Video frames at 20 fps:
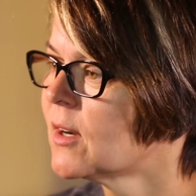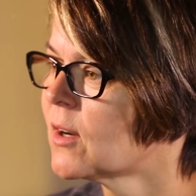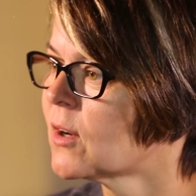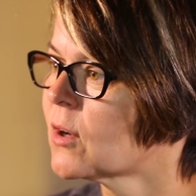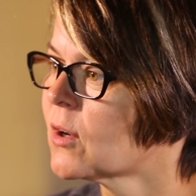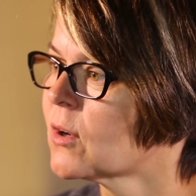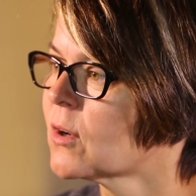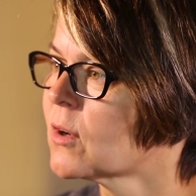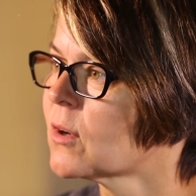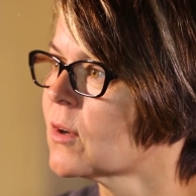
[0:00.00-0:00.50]

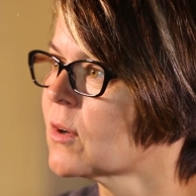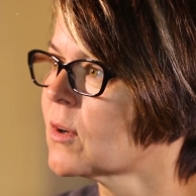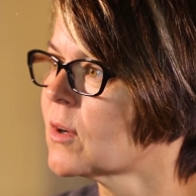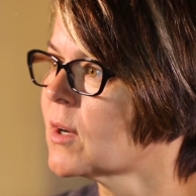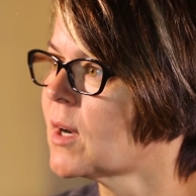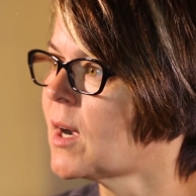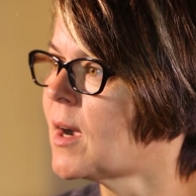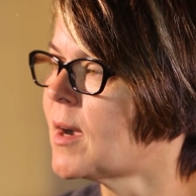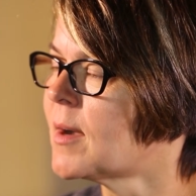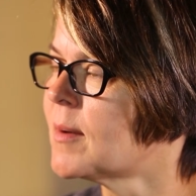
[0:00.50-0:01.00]

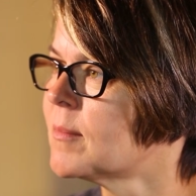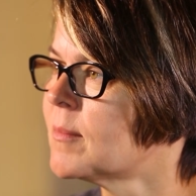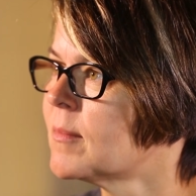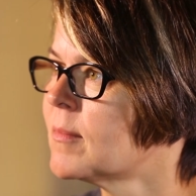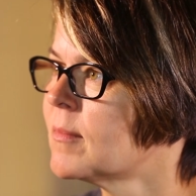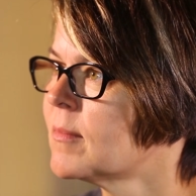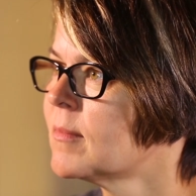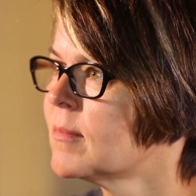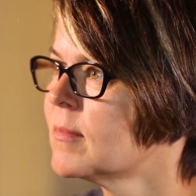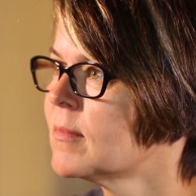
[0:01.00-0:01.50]
her
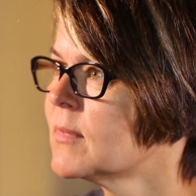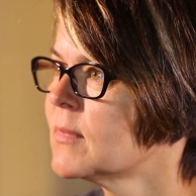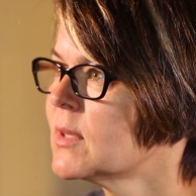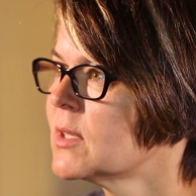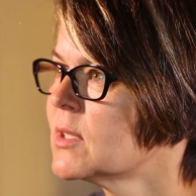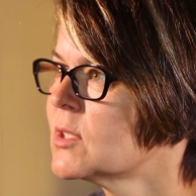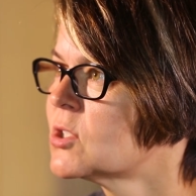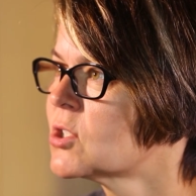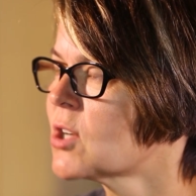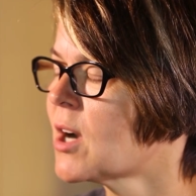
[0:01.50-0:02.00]

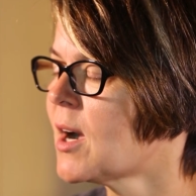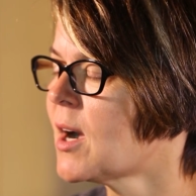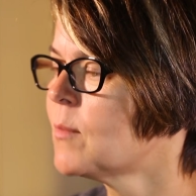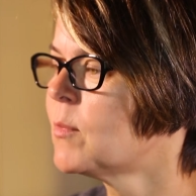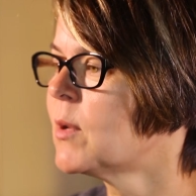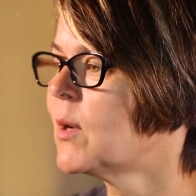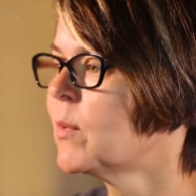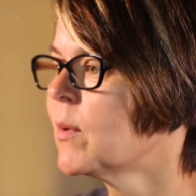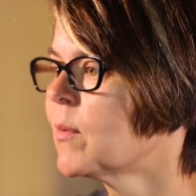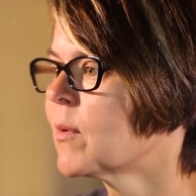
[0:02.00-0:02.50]

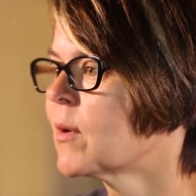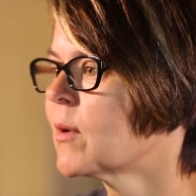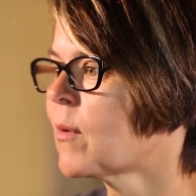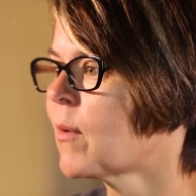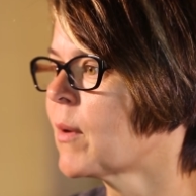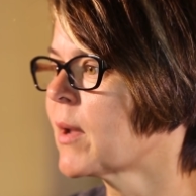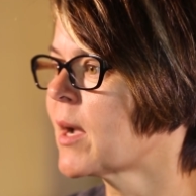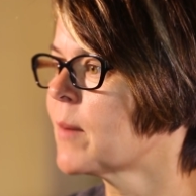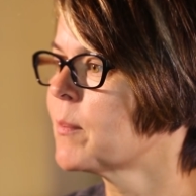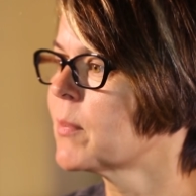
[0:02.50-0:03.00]
job while we were
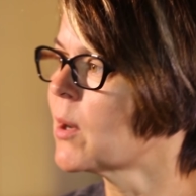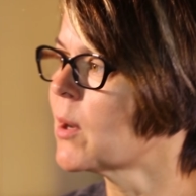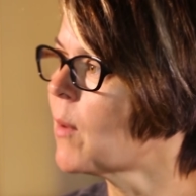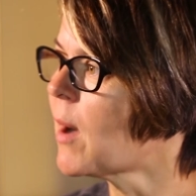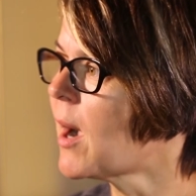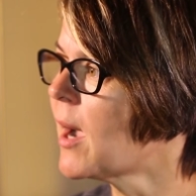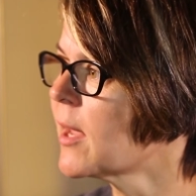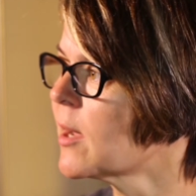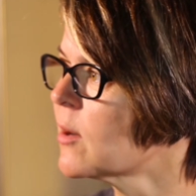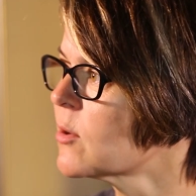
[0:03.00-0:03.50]
growing up in
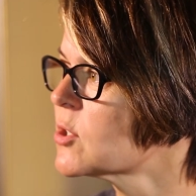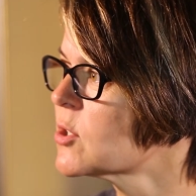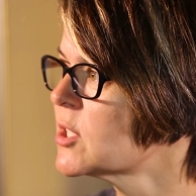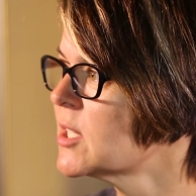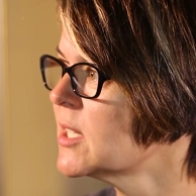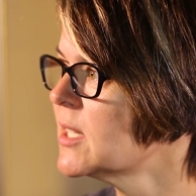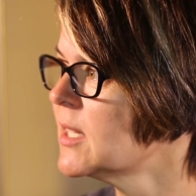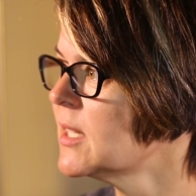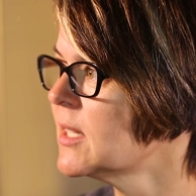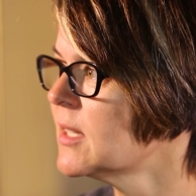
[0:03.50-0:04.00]
Ohio,
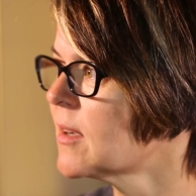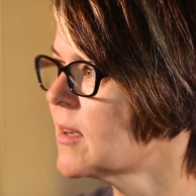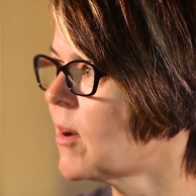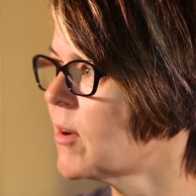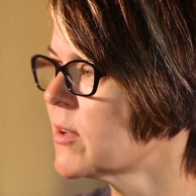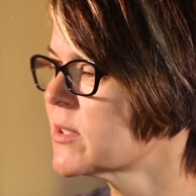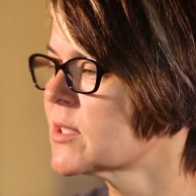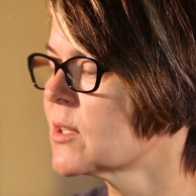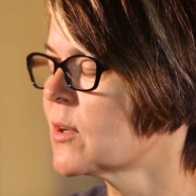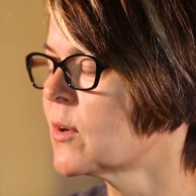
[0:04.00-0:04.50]
she
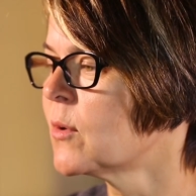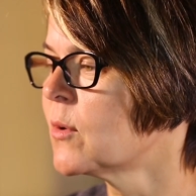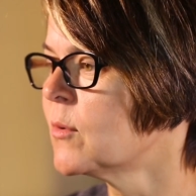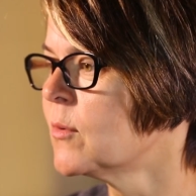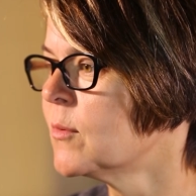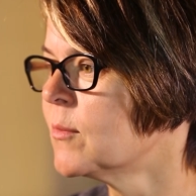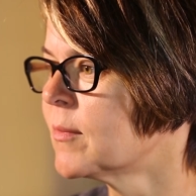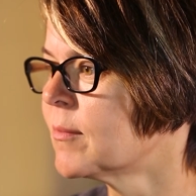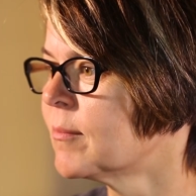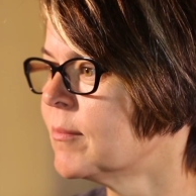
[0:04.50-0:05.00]

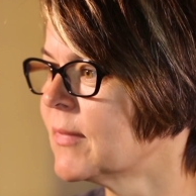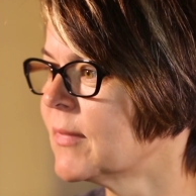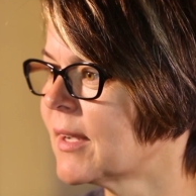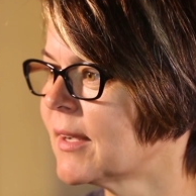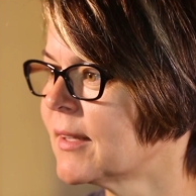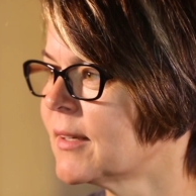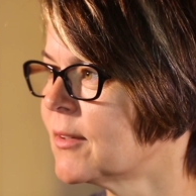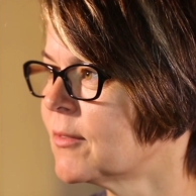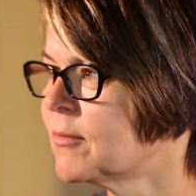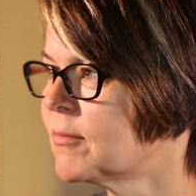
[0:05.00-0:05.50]
also
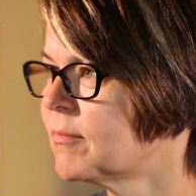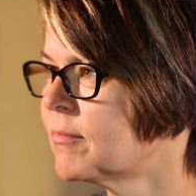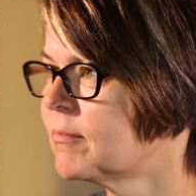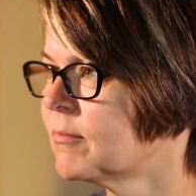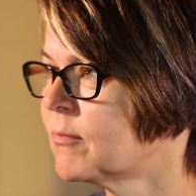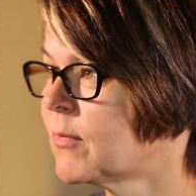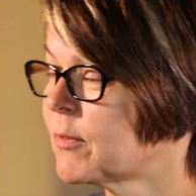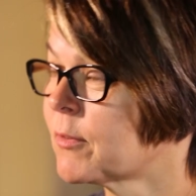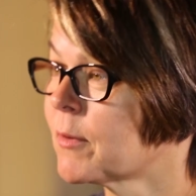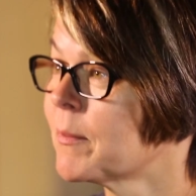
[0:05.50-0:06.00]

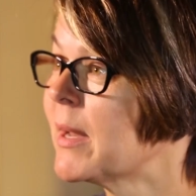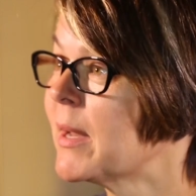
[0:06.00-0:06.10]
for